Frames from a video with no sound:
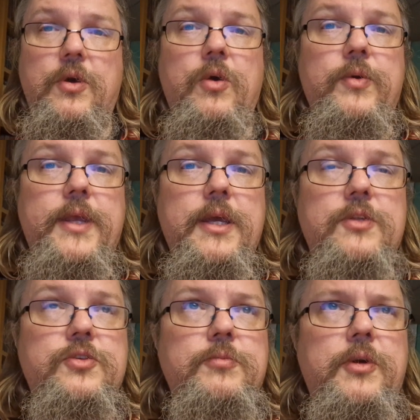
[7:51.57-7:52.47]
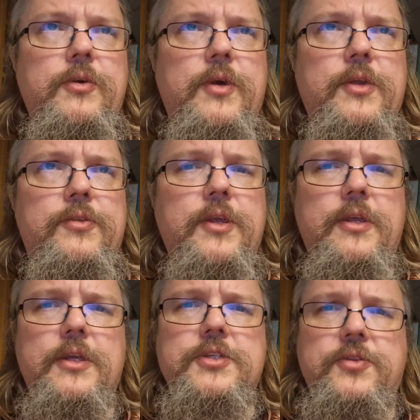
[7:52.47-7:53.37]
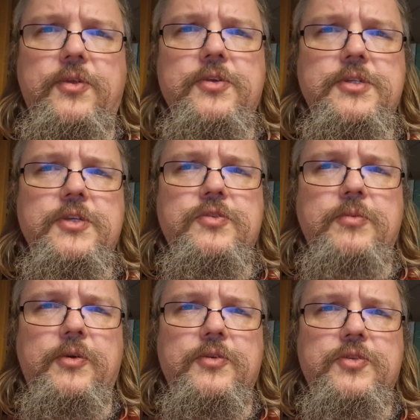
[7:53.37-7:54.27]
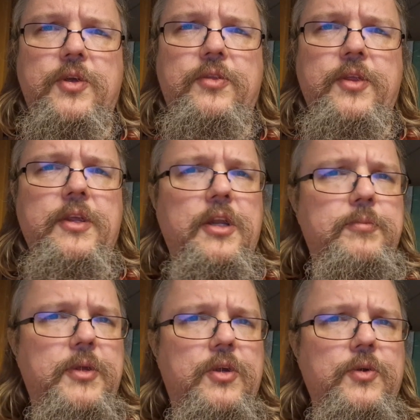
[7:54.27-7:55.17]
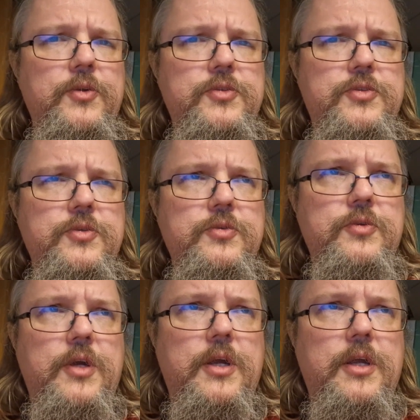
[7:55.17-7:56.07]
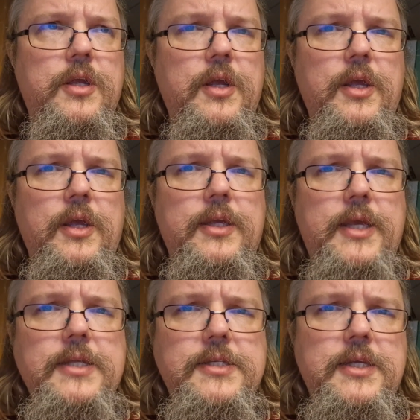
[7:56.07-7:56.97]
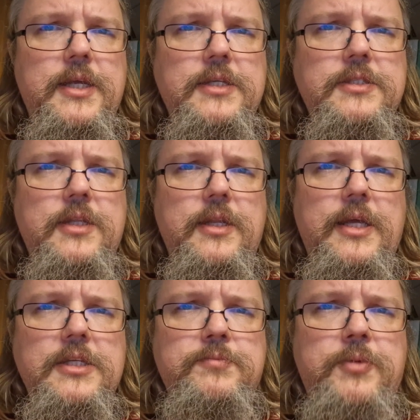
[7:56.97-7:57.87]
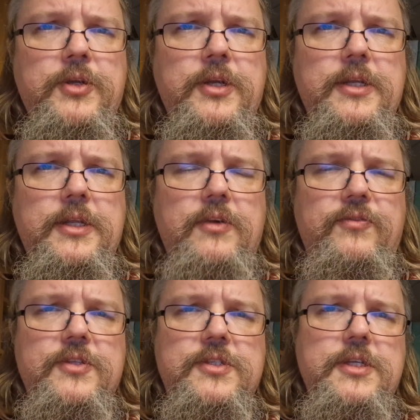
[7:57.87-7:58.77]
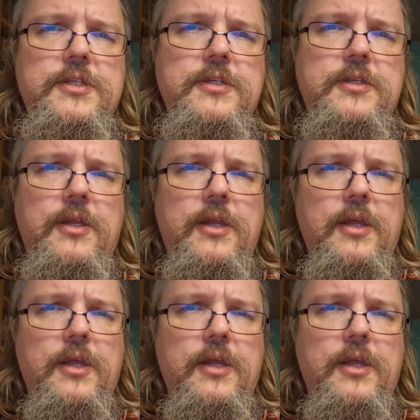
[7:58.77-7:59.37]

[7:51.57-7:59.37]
Oh yeah, tomorrow, I think it's Thursday tomorrow, so I think I'll be going to, KJ has the last putting league of the season